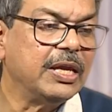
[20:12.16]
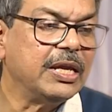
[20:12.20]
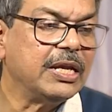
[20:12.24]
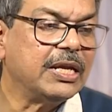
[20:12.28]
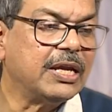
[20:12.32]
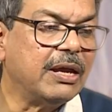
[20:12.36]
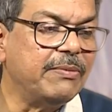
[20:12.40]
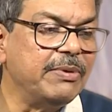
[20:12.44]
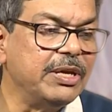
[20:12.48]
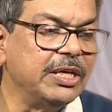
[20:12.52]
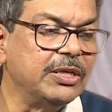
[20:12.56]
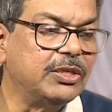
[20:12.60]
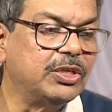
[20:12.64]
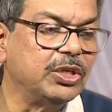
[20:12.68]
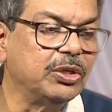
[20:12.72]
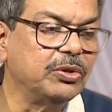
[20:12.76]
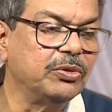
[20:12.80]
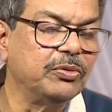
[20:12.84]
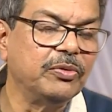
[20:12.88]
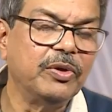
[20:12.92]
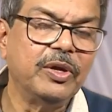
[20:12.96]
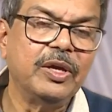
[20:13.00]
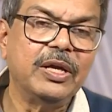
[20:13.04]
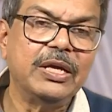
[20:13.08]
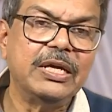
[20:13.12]
coming to
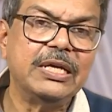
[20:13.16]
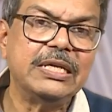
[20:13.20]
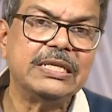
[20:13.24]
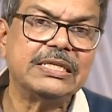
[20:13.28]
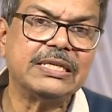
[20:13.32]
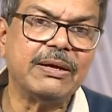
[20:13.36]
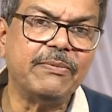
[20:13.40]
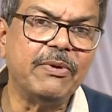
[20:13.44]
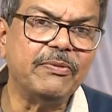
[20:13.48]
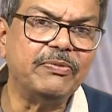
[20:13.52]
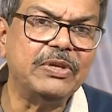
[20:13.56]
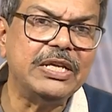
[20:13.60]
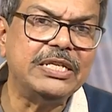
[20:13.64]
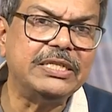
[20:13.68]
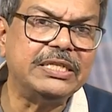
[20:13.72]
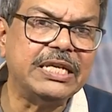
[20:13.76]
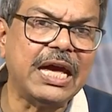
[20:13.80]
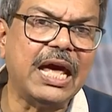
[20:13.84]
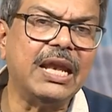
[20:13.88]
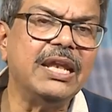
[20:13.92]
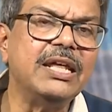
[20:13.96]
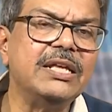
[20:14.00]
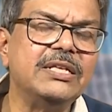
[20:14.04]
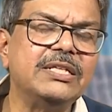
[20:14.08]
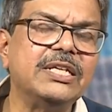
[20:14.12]
some of the
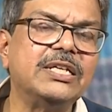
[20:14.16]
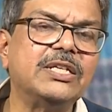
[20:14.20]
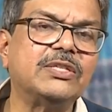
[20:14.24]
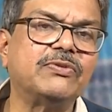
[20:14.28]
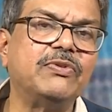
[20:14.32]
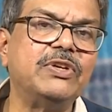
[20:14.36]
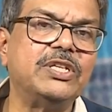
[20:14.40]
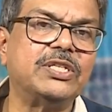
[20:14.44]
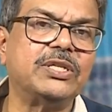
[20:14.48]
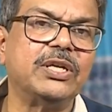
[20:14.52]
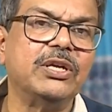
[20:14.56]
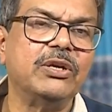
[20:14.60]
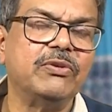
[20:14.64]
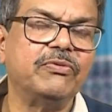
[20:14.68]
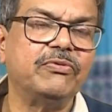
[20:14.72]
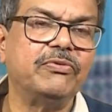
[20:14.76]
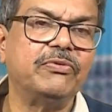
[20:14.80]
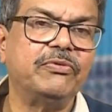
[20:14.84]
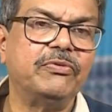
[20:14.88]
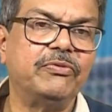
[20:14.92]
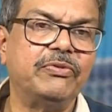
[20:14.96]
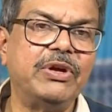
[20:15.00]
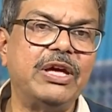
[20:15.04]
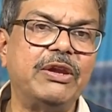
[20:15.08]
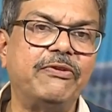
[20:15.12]
challenges which
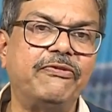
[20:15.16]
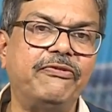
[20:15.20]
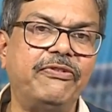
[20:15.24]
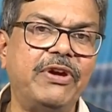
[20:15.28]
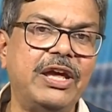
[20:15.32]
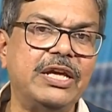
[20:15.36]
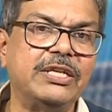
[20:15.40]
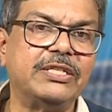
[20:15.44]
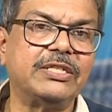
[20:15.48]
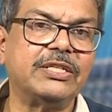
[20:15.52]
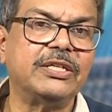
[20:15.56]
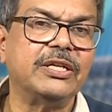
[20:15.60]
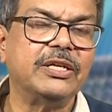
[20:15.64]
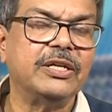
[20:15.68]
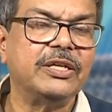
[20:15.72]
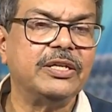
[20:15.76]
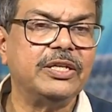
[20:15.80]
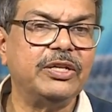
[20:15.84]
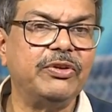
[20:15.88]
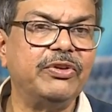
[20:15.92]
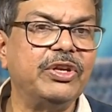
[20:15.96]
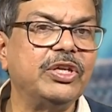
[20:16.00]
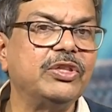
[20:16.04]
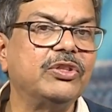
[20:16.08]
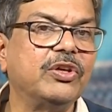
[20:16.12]
were faced
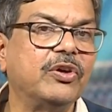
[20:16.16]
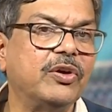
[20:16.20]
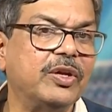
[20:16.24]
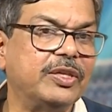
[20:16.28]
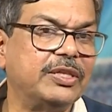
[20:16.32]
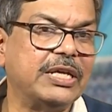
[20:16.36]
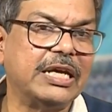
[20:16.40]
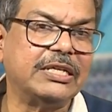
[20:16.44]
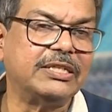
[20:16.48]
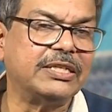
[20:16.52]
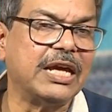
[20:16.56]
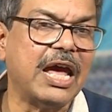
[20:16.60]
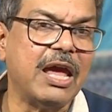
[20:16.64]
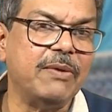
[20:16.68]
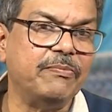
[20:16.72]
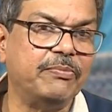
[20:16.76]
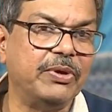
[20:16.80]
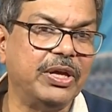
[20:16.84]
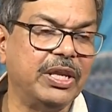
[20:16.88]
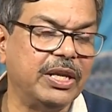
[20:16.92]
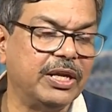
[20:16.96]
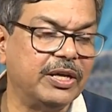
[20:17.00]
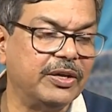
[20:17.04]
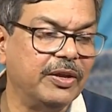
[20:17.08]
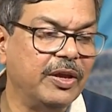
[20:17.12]
during that time
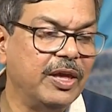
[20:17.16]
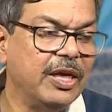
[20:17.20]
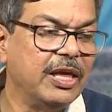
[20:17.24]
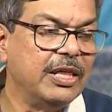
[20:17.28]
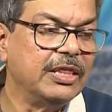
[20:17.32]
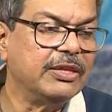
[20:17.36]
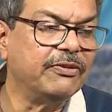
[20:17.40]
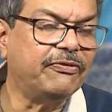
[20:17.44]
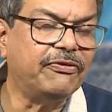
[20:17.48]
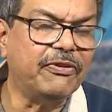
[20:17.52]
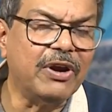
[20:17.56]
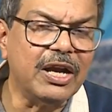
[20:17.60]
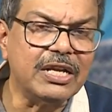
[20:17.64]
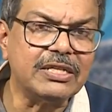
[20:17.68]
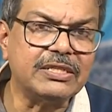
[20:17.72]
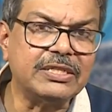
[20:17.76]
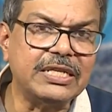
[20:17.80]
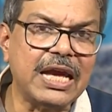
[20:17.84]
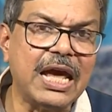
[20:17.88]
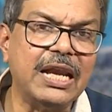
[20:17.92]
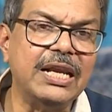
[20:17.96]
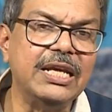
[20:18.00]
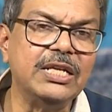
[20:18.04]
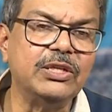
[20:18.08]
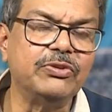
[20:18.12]
period. The first
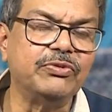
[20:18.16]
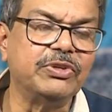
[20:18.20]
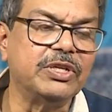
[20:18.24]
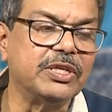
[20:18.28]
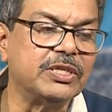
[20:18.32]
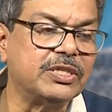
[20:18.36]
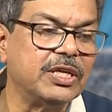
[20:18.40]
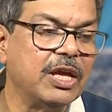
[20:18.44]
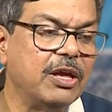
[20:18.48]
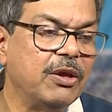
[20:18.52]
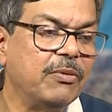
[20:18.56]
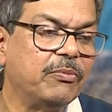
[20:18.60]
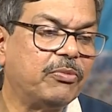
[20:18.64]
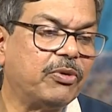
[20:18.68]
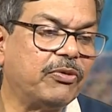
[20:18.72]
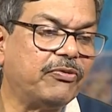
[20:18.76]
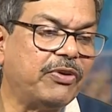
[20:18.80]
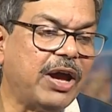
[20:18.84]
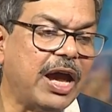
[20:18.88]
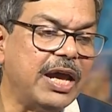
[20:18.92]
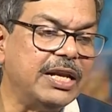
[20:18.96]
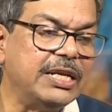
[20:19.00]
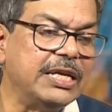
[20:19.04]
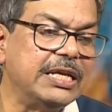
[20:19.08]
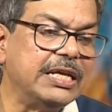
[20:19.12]
challenge was
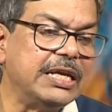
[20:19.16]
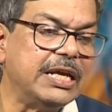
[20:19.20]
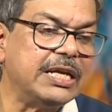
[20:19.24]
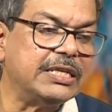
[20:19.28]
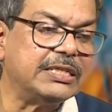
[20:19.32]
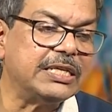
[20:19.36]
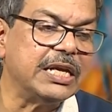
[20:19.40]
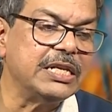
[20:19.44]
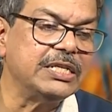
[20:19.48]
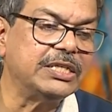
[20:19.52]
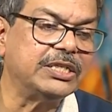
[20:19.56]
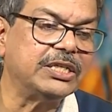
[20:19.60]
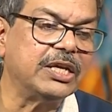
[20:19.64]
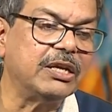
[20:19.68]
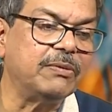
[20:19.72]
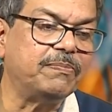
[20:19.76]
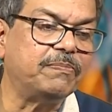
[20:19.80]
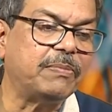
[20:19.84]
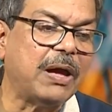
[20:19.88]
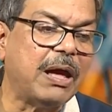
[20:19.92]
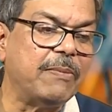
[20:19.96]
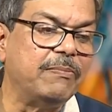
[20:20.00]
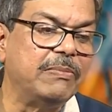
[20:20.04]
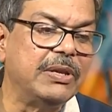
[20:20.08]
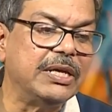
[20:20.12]
providing essential
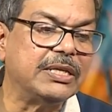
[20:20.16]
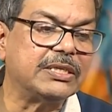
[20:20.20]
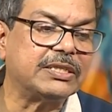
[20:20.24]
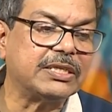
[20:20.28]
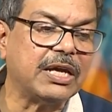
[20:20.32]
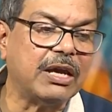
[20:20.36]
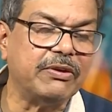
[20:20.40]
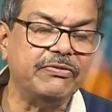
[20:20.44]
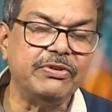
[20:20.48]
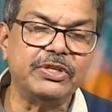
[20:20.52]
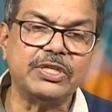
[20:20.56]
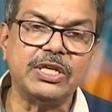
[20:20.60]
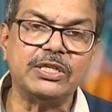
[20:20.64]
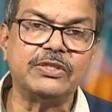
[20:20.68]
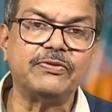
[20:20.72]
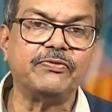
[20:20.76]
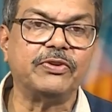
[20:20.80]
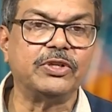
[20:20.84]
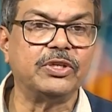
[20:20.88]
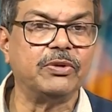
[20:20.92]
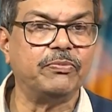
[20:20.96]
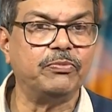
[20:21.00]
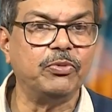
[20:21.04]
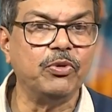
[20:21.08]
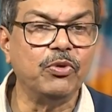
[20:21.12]
public services for
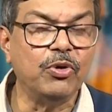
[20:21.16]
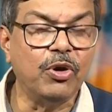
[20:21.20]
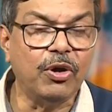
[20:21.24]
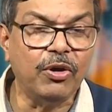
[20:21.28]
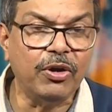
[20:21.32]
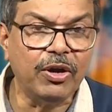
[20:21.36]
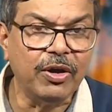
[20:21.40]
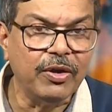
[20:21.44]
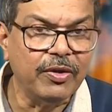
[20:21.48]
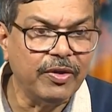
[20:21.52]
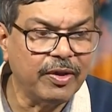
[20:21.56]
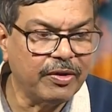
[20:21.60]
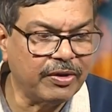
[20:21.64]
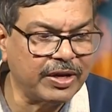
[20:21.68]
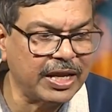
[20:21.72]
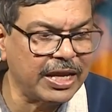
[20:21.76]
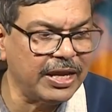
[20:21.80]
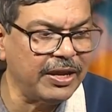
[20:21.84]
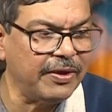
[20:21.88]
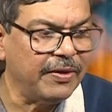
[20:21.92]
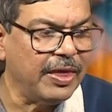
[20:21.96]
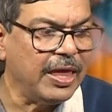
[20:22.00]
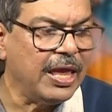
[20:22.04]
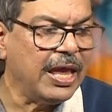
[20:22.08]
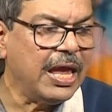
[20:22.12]
the poor, okay,
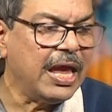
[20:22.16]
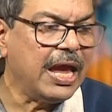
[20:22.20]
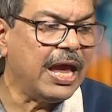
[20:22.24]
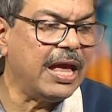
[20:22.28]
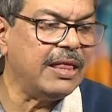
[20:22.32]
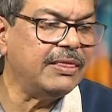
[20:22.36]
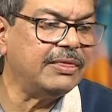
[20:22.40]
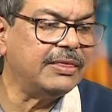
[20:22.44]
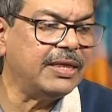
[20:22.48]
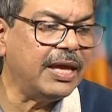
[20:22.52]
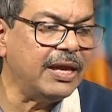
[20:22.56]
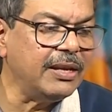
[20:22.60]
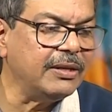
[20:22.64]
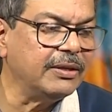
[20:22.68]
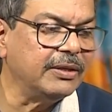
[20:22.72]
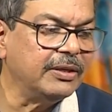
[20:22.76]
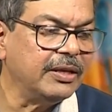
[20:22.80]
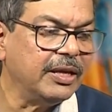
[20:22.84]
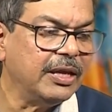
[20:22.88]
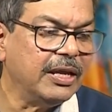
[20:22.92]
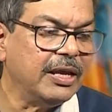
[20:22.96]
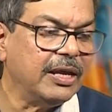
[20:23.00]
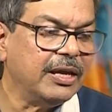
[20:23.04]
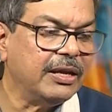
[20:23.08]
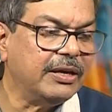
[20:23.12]
and then
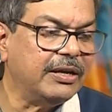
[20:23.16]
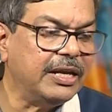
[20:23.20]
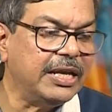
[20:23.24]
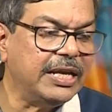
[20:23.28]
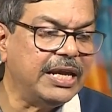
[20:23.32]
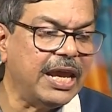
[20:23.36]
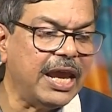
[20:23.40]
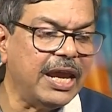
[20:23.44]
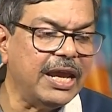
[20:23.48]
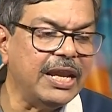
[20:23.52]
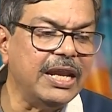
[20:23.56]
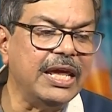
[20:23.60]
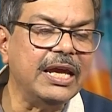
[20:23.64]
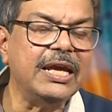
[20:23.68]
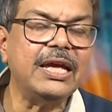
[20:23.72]
regaining